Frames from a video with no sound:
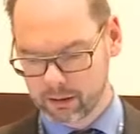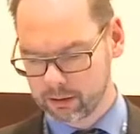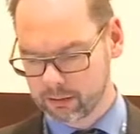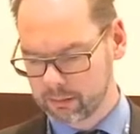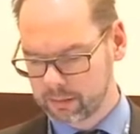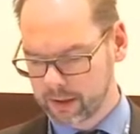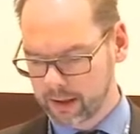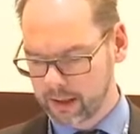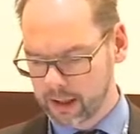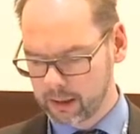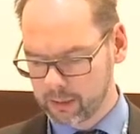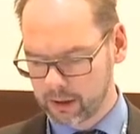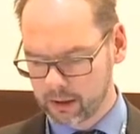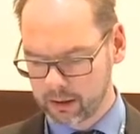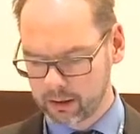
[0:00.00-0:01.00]

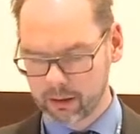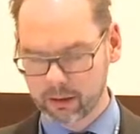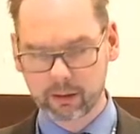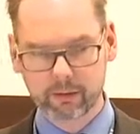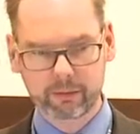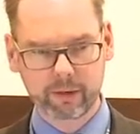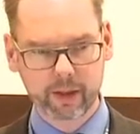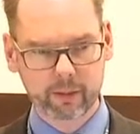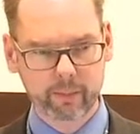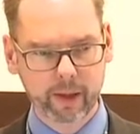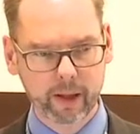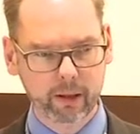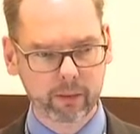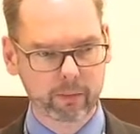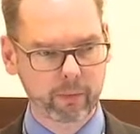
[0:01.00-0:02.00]
dynamic feedback
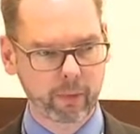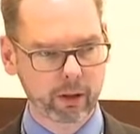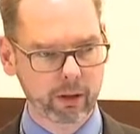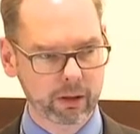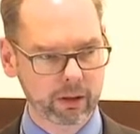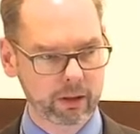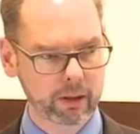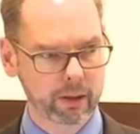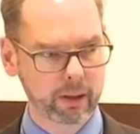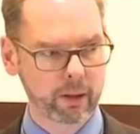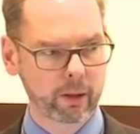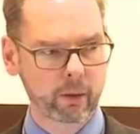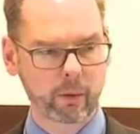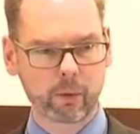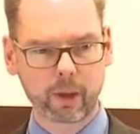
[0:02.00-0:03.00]
model
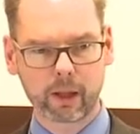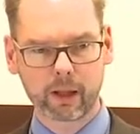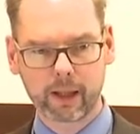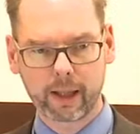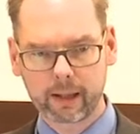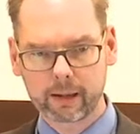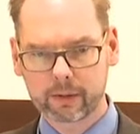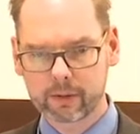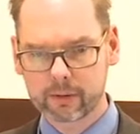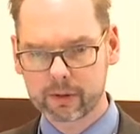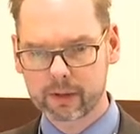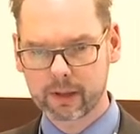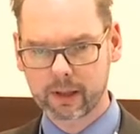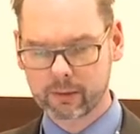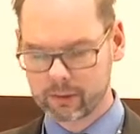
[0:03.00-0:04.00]
where land use
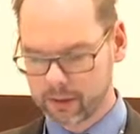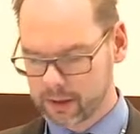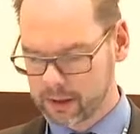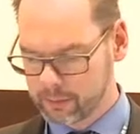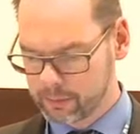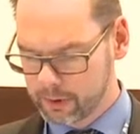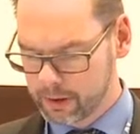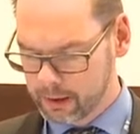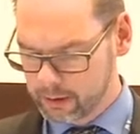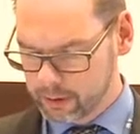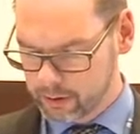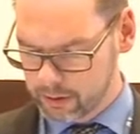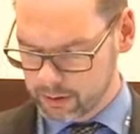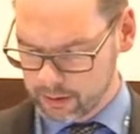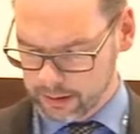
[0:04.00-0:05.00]
and
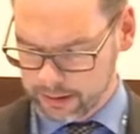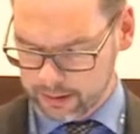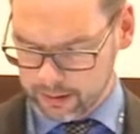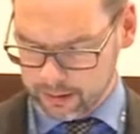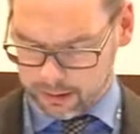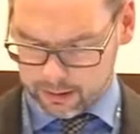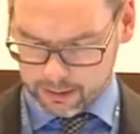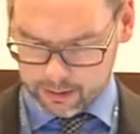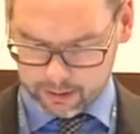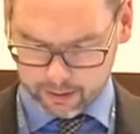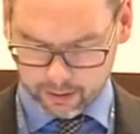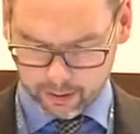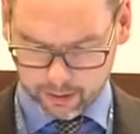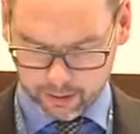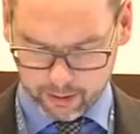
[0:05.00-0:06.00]
transportation
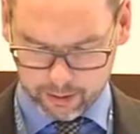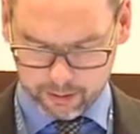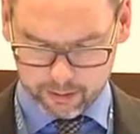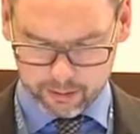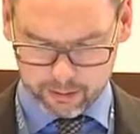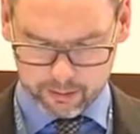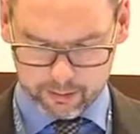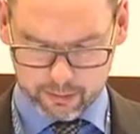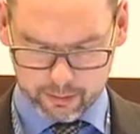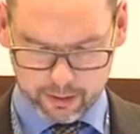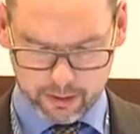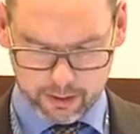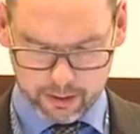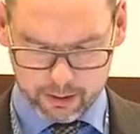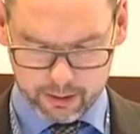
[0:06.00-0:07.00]
are the
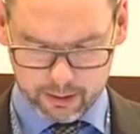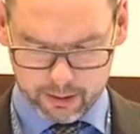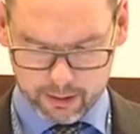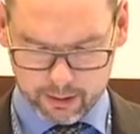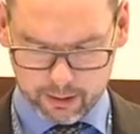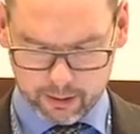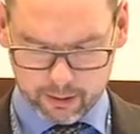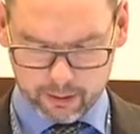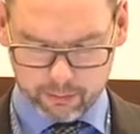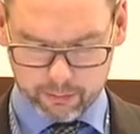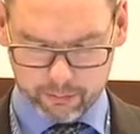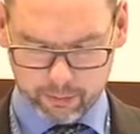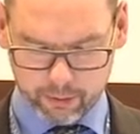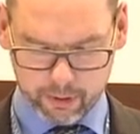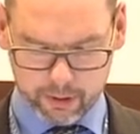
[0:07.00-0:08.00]
key
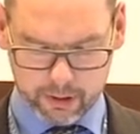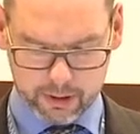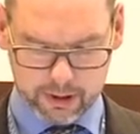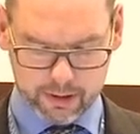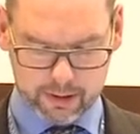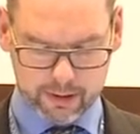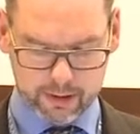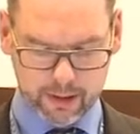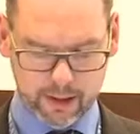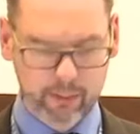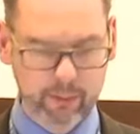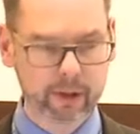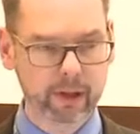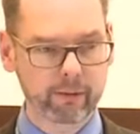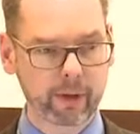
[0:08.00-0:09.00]
for sustainable
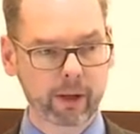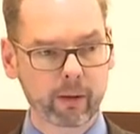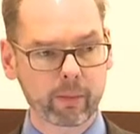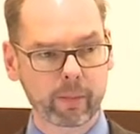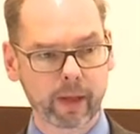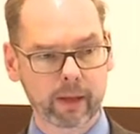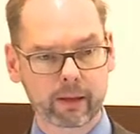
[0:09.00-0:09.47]
development.